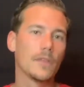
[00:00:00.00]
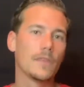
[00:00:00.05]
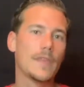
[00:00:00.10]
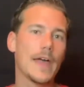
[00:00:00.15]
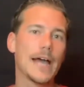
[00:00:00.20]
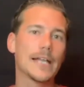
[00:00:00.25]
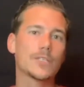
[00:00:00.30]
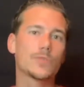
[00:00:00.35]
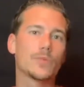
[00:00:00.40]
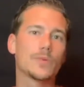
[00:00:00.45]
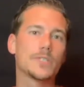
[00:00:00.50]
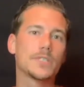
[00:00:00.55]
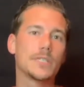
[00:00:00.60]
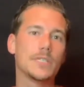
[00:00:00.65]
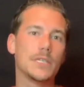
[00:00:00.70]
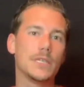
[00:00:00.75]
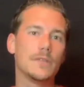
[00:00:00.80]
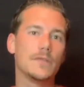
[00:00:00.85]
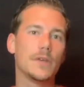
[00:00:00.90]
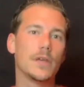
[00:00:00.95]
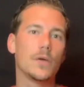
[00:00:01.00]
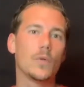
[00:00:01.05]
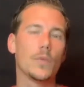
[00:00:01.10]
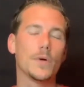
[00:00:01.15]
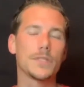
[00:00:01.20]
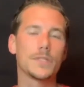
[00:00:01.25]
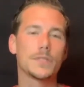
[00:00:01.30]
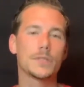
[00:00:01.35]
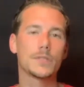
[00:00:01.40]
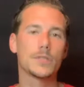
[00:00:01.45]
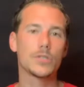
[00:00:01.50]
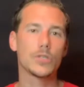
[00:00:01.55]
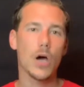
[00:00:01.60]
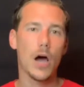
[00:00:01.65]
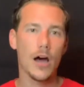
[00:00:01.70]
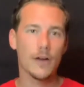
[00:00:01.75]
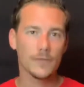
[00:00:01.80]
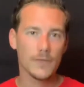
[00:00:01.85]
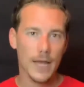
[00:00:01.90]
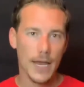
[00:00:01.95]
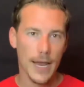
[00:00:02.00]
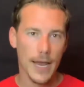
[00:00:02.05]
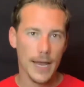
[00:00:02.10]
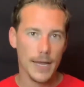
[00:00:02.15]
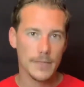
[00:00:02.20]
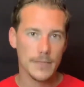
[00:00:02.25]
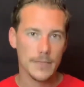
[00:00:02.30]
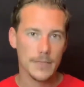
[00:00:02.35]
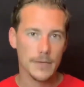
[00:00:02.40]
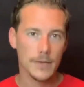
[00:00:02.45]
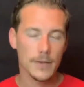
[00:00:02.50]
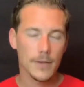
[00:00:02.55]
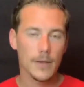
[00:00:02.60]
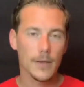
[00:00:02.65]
That's receiving with soft hands,